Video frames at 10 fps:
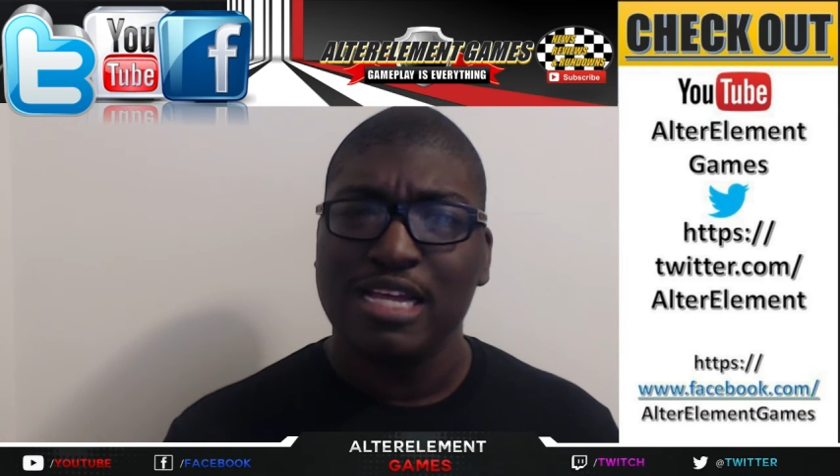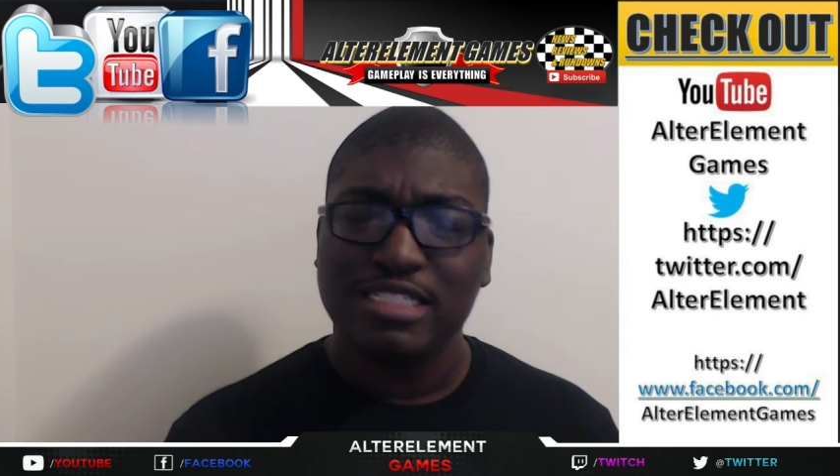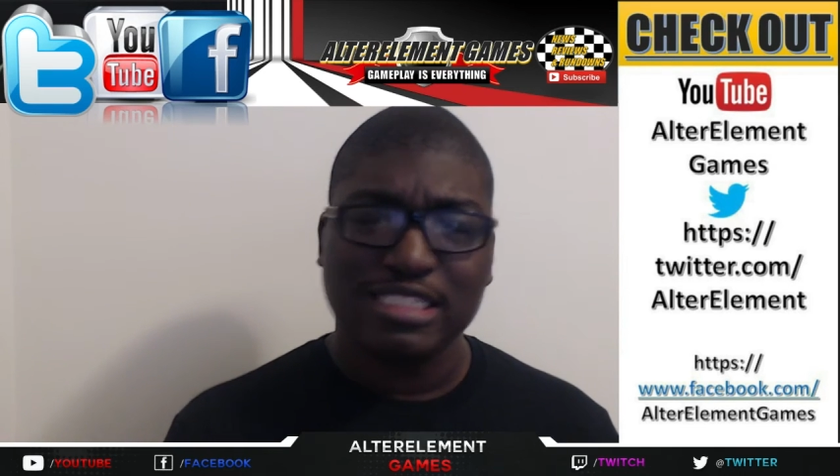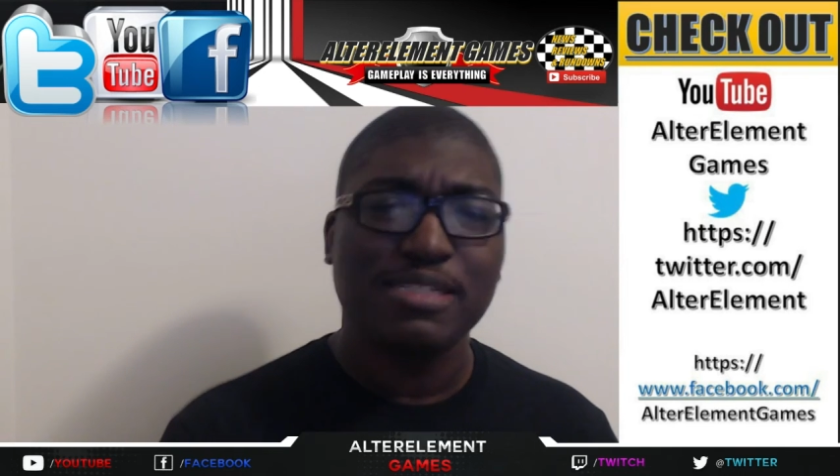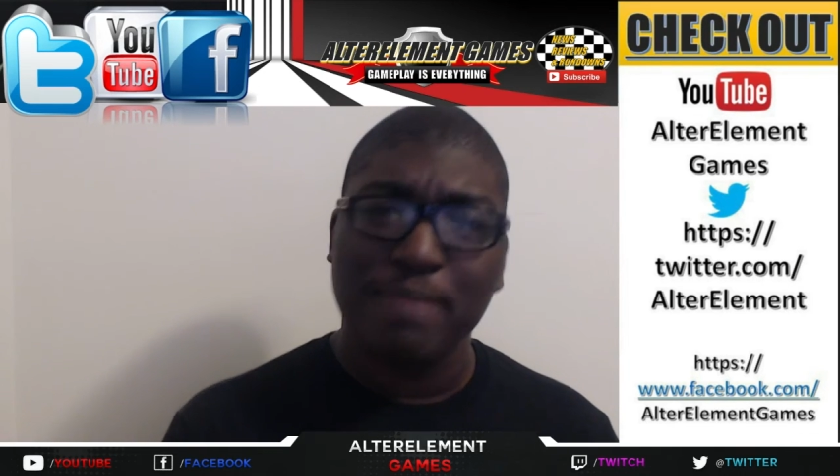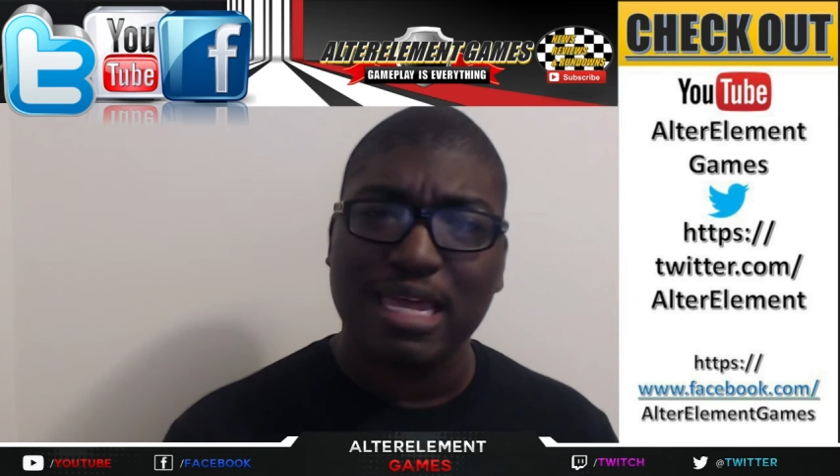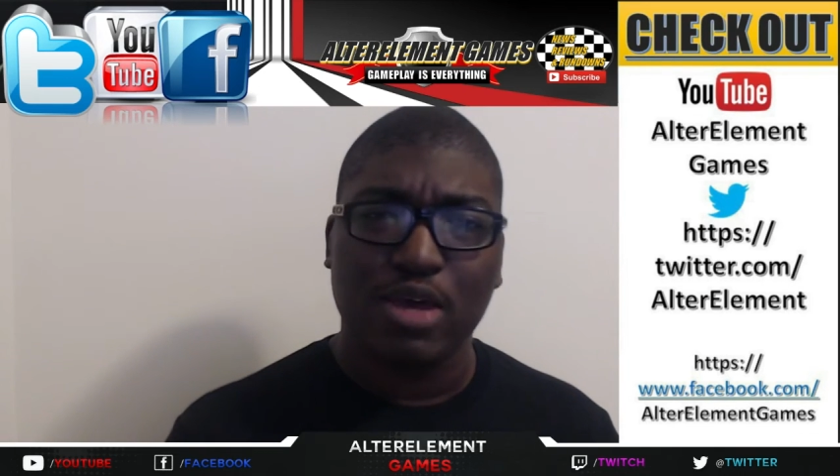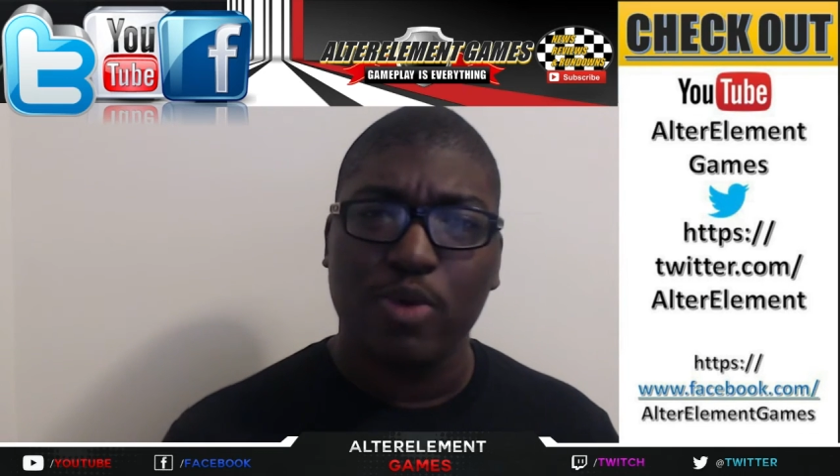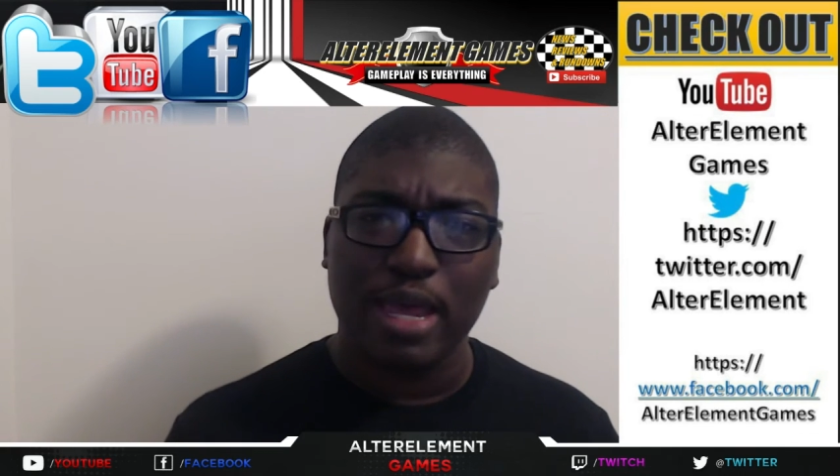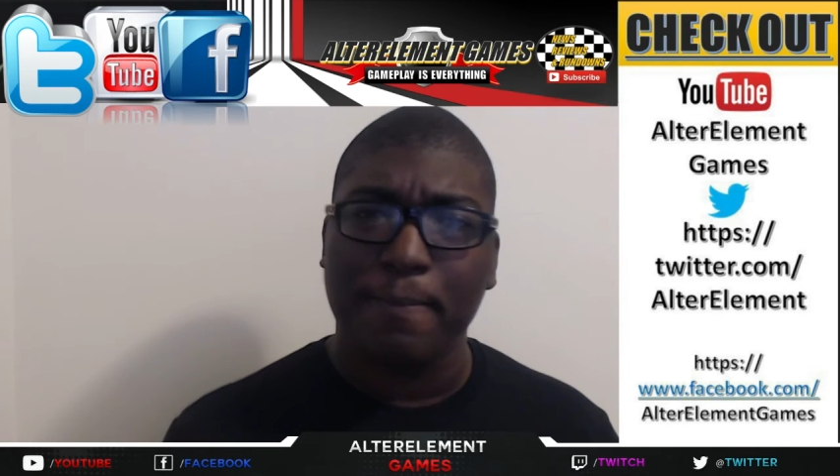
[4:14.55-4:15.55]
just to make a
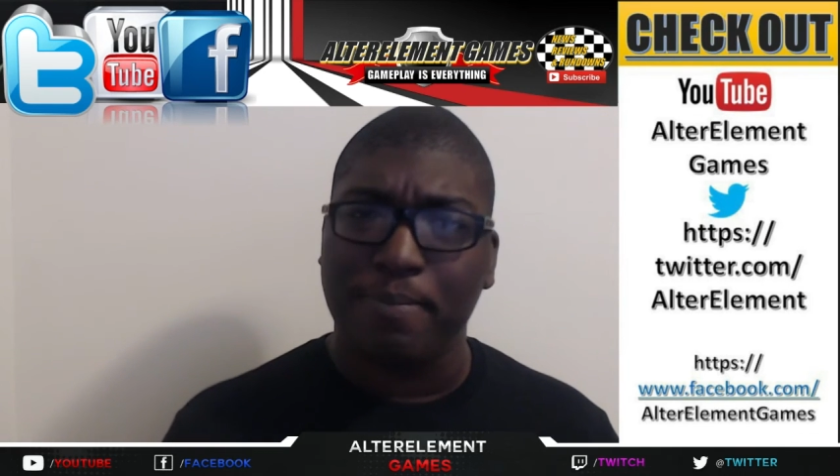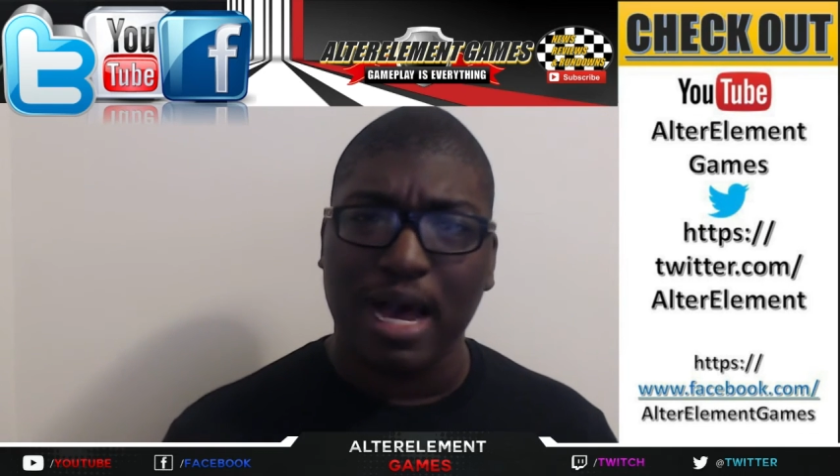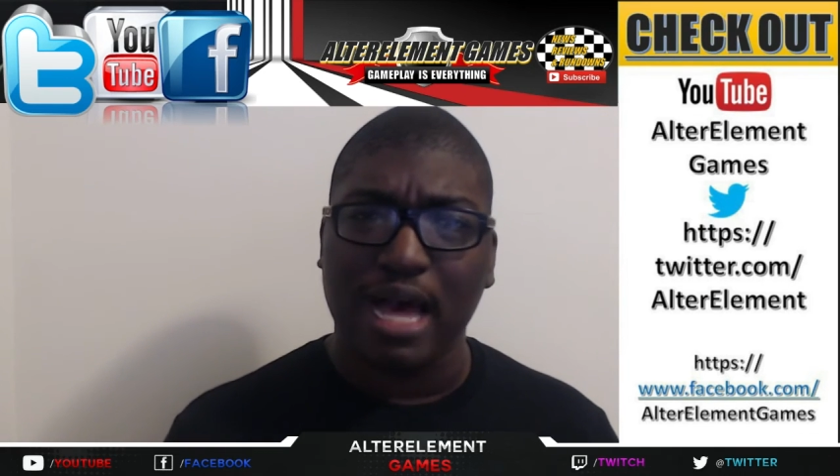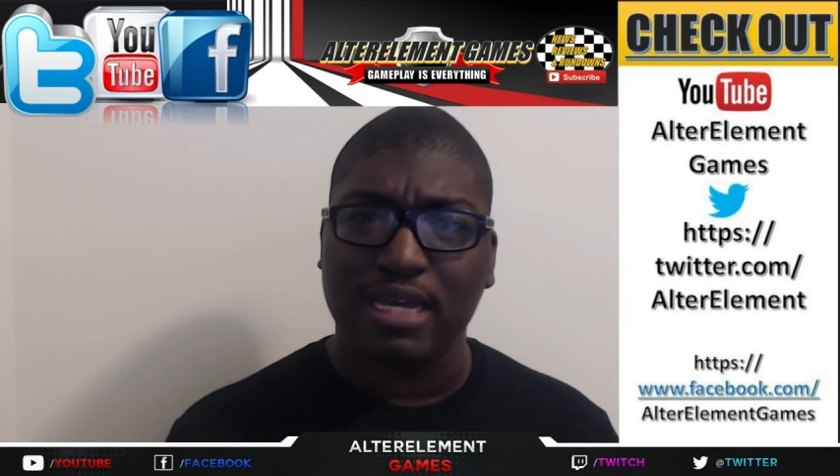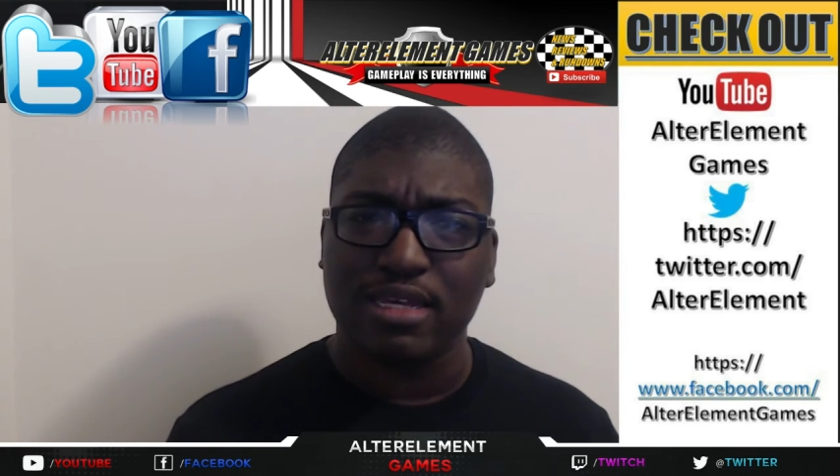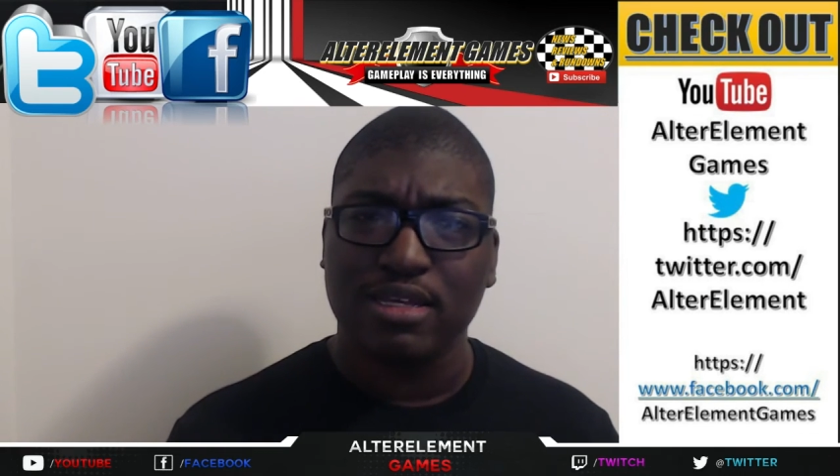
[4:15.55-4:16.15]
quick buck.